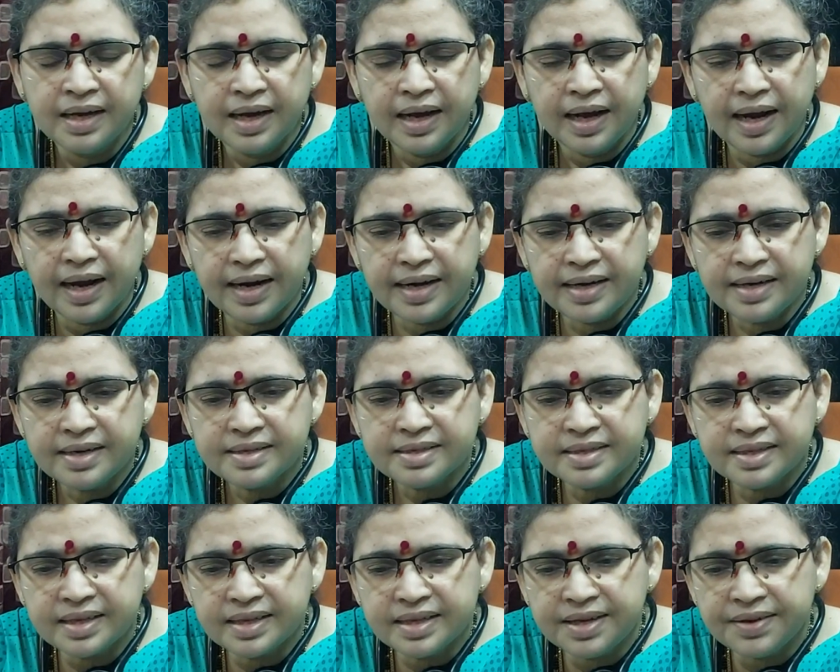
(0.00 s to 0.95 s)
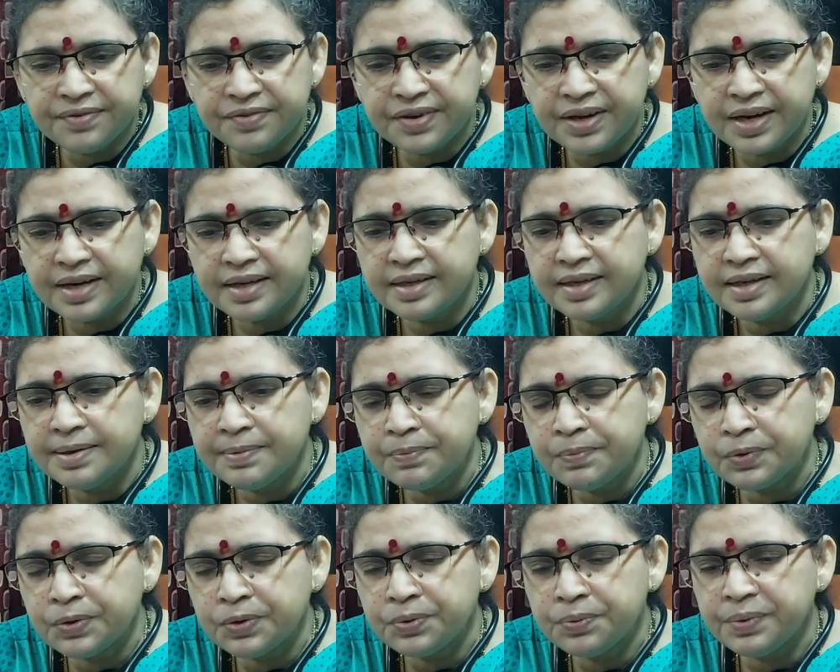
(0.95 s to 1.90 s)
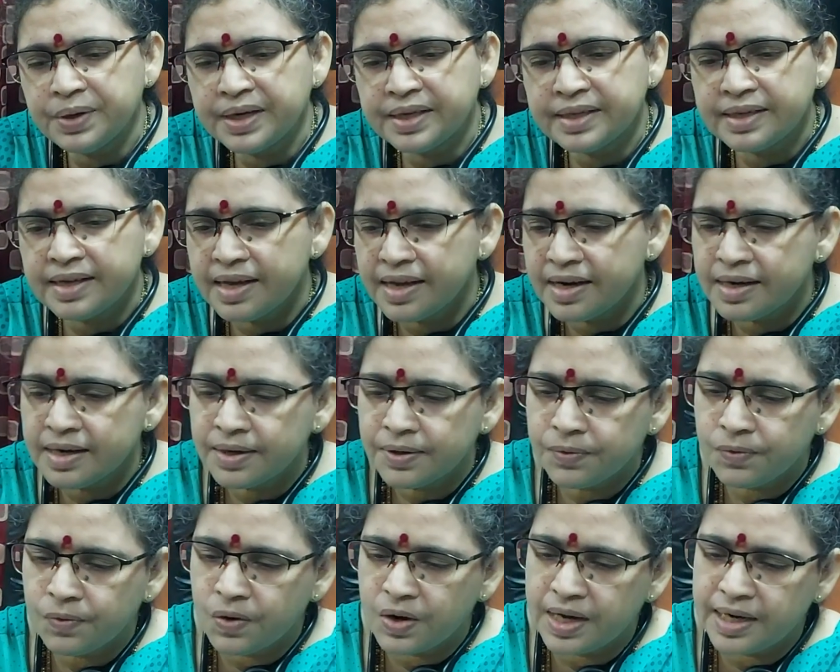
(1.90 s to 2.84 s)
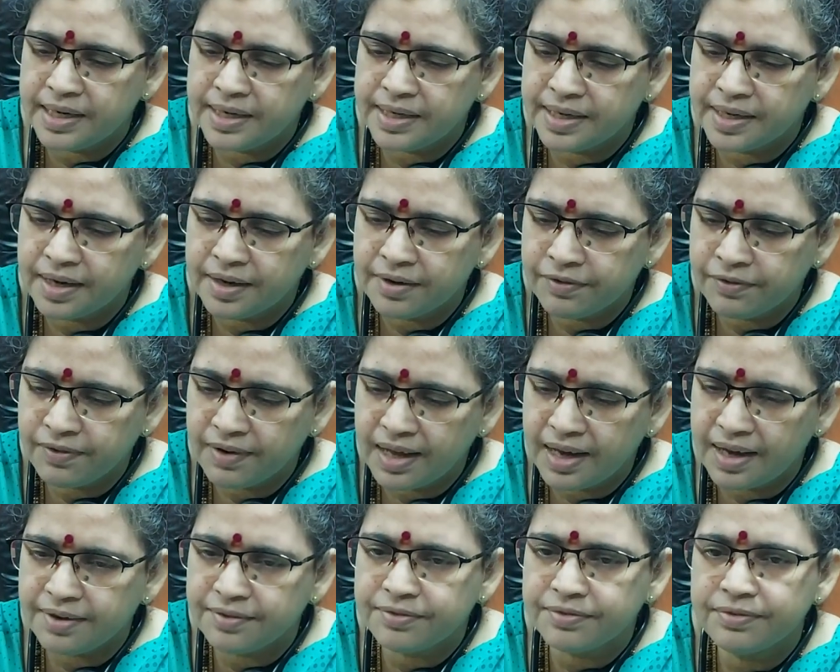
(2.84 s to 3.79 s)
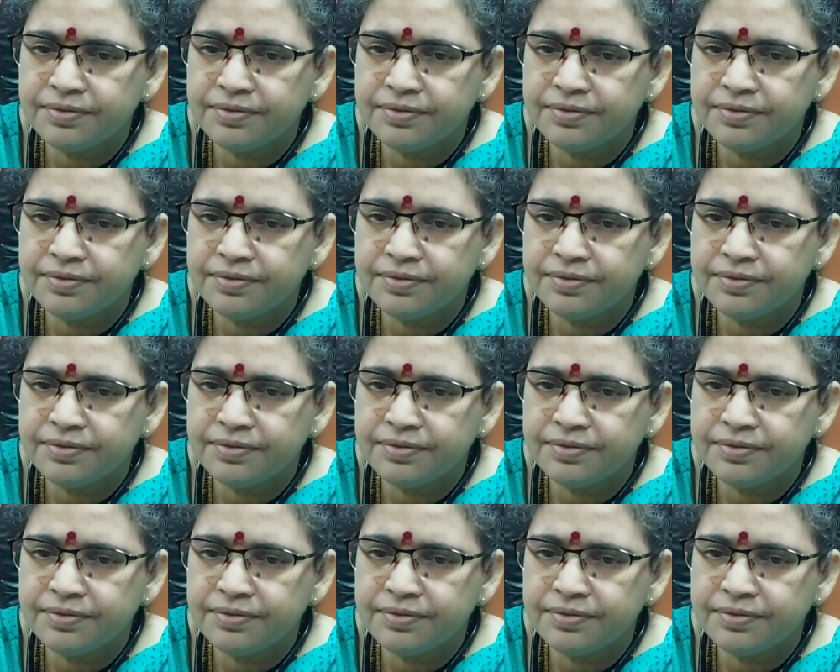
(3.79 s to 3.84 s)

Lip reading: and significant improvement in quality of life.